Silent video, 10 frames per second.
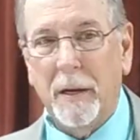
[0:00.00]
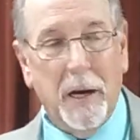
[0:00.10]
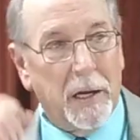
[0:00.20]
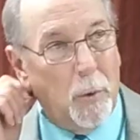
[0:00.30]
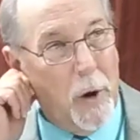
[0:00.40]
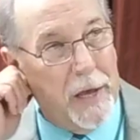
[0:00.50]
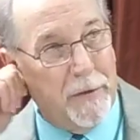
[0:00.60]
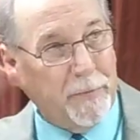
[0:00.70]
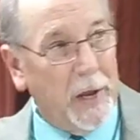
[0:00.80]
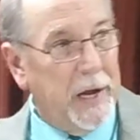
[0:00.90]
Cut away the
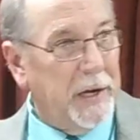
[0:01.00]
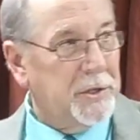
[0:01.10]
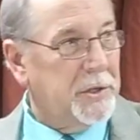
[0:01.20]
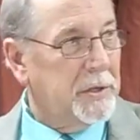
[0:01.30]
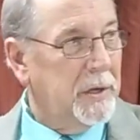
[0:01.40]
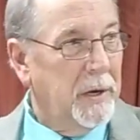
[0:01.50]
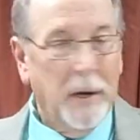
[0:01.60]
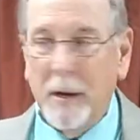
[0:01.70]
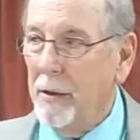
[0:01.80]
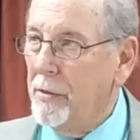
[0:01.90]
flesh.
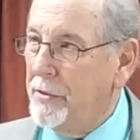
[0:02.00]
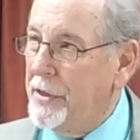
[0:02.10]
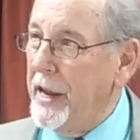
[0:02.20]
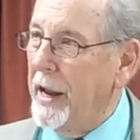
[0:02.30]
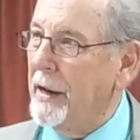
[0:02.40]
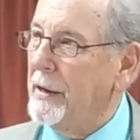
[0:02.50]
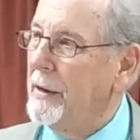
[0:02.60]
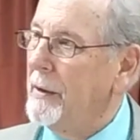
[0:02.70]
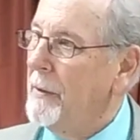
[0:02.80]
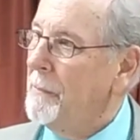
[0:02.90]
Then
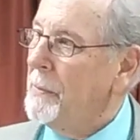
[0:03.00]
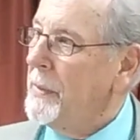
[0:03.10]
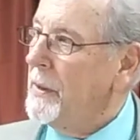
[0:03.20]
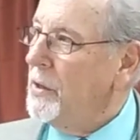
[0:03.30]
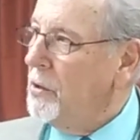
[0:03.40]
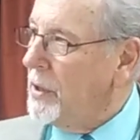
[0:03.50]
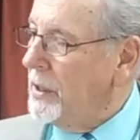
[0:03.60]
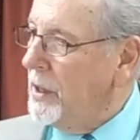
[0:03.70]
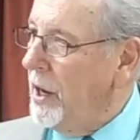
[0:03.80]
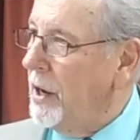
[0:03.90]
you can
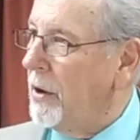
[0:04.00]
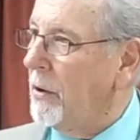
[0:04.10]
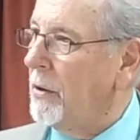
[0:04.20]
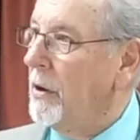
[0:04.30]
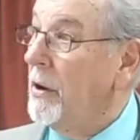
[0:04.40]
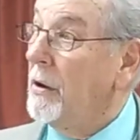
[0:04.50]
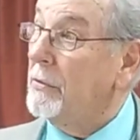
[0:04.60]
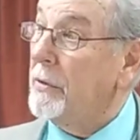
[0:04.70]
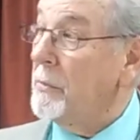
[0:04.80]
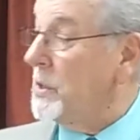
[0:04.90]
hear
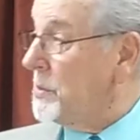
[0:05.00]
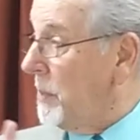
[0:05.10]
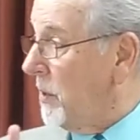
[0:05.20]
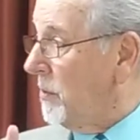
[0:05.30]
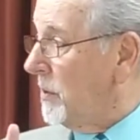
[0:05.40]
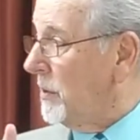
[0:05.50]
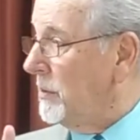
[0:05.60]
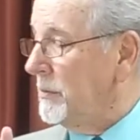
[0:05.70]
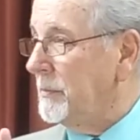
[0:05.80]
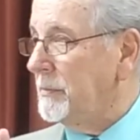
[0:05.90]
from the spirit
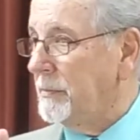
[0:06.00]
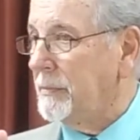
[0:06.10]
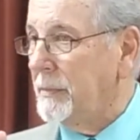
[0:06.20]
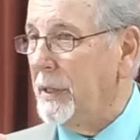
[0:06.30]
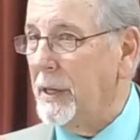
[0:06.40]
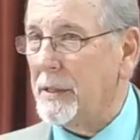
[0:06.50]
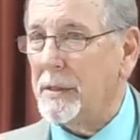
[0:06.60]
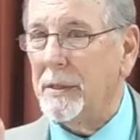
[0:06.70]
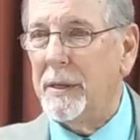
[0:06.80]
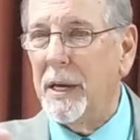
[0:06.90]
world. Yes.
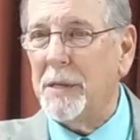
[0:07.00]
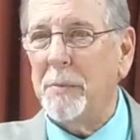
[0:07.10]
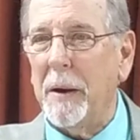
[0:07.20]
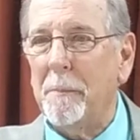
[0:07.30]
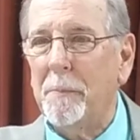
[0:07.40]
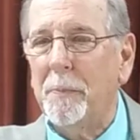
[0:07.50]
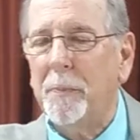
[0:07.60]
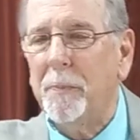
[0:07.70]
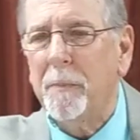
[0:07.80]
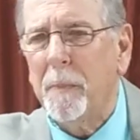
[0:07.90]
Yes, ma'am.
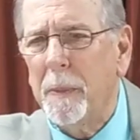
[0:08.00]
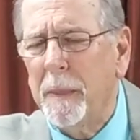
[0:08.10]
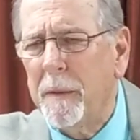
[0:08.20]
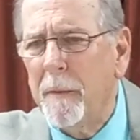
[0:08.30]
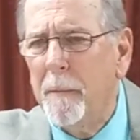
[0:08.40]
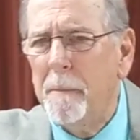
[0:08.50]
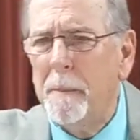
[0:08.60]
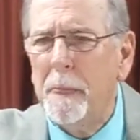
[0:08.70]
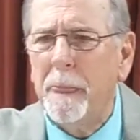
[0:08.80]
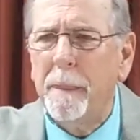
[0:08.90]
Did Lazarus die
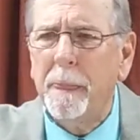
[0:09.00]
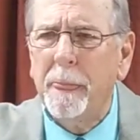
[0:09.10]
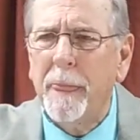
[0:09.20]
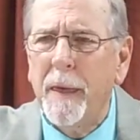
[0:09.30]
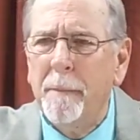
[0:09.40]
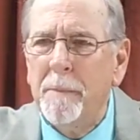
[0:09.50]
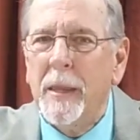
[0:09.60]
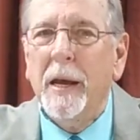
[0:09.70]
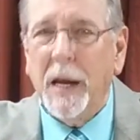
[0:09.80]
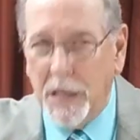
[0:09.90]
again?
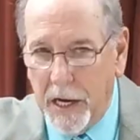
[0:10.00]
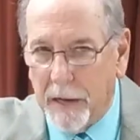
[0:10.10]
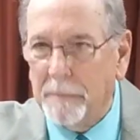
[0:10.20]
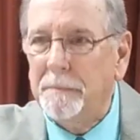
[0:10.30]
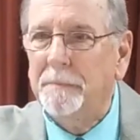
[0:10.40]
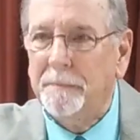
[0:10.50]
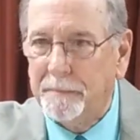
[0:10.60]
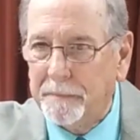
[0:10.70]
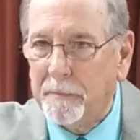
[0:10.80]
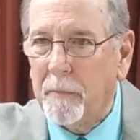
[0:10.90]
He did.
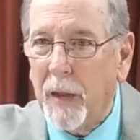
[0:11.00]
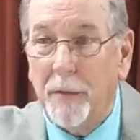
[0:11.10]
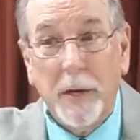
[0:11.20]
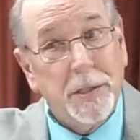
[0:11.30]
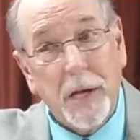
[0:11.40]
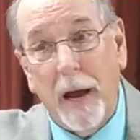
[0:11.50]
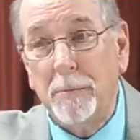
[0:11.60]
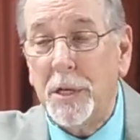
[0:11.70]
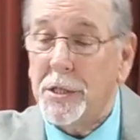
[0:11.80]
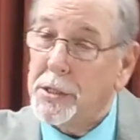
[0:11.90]
Okay. And this time
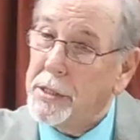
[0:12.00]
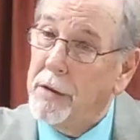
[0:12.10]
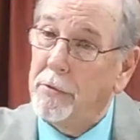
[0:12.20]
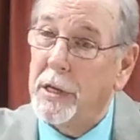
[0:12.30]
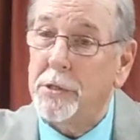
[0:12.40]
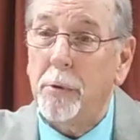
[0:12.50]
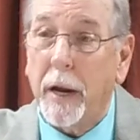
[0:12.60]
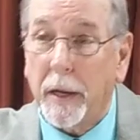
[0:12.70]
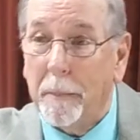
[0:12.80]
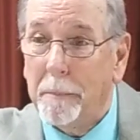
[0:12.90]
Jesus didn't
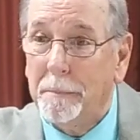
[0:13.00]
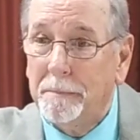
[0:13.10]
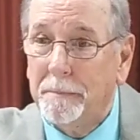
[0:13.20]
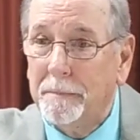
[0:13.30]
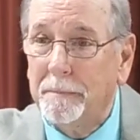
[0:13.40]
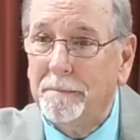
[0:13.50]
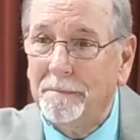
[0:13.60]
resurrect him that's